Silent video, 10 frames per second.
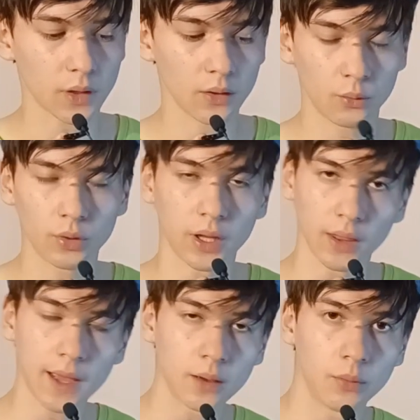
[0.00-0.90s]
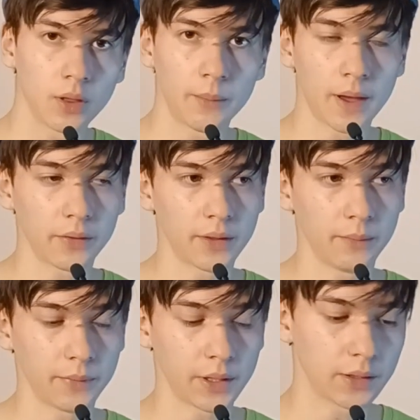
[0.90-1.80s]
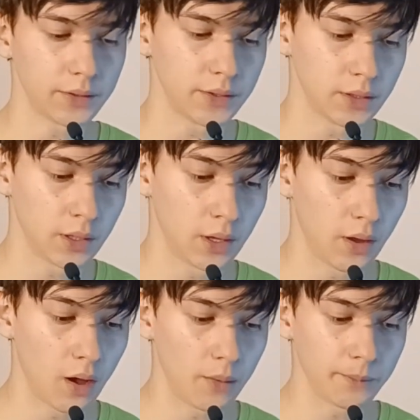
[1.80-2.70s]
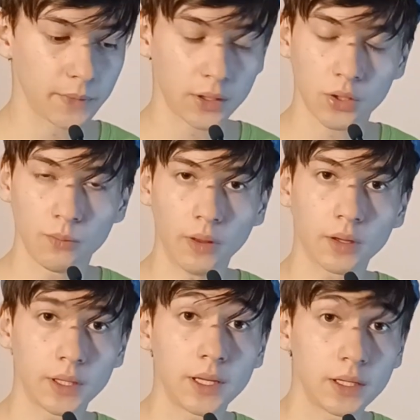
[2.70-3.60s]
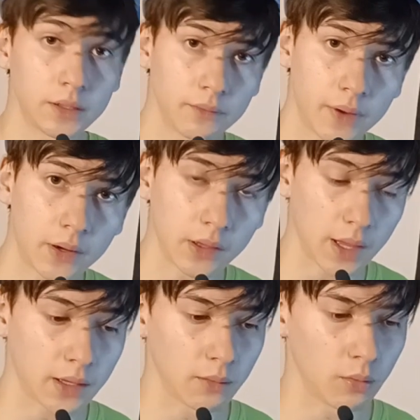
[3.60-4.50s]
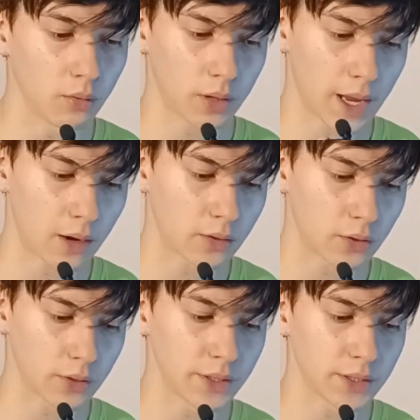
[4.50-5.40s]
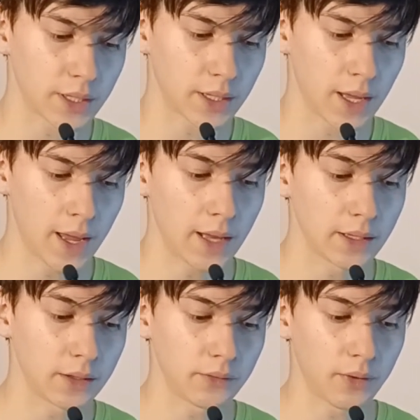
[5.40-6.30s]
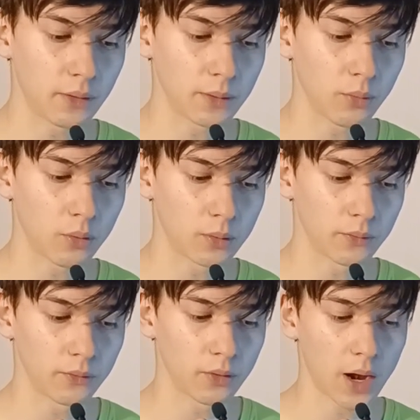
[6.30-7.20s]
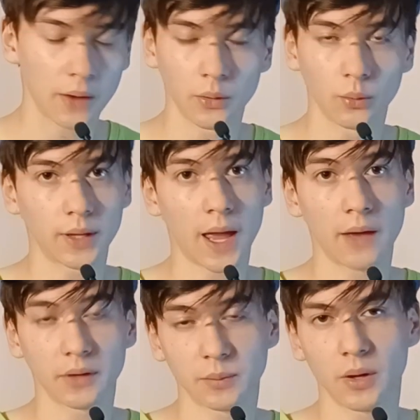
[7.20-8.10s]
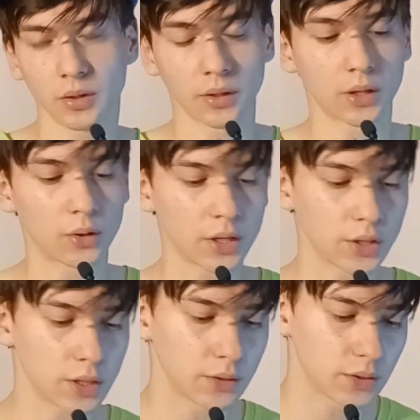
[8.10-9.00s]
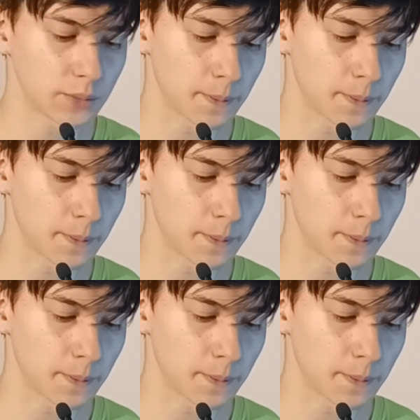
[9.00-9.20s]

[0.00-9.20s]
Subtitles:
really likable about them, because humility is a very likable characteristic, and it's very important for everyone to have, especially Christians.